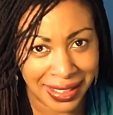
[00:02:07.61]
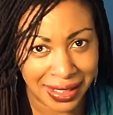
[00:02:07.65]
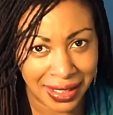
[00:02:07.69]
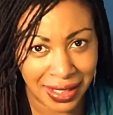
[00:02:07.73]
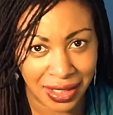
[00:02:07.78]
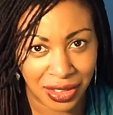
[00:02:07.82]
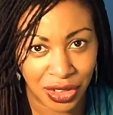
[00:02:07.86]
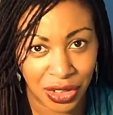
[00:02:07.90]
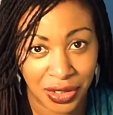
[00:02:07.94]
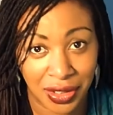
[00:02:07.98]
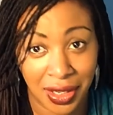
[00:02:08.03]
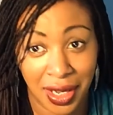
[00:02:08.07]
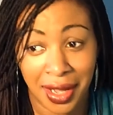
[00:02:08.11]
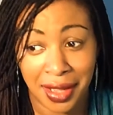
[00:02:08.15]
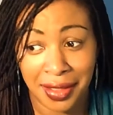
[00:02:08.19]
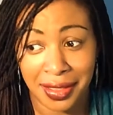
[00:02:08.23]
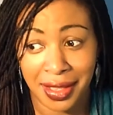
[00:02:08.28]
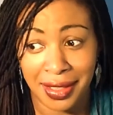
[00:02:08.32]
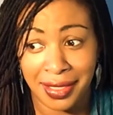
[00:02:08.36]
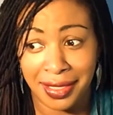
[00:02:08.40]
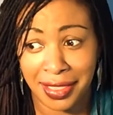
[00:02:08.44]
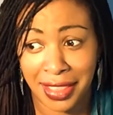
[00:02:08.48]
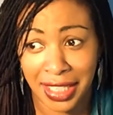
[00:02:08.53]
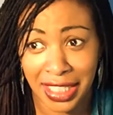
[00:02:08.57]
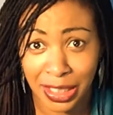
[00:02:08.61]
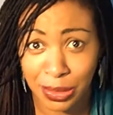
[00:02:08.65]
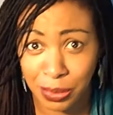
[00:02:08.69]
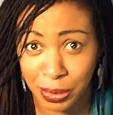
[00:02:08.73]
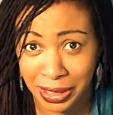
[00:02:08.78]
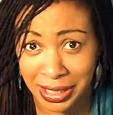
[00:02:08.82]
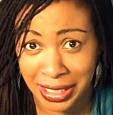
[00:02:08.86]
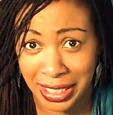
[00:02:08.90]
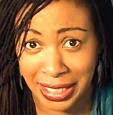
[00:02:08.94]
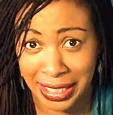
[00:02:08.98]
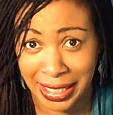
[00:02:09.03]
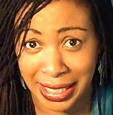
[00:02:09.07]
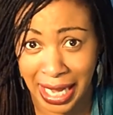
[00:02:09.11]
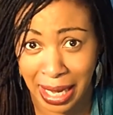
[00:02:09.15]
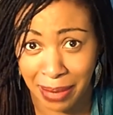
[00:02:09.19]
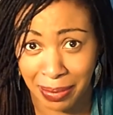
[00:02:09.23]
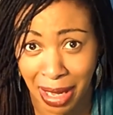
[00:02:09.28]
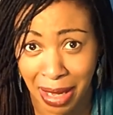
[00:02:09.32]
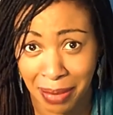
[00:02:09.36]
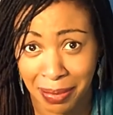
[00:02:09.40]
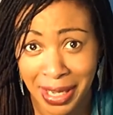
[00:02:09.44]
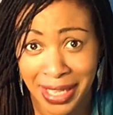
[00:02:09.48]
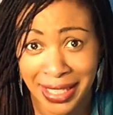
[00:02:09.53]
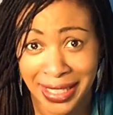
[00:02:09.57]
decision that this was going to
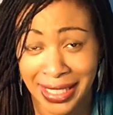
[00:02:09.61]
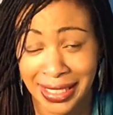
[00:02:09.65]
come up,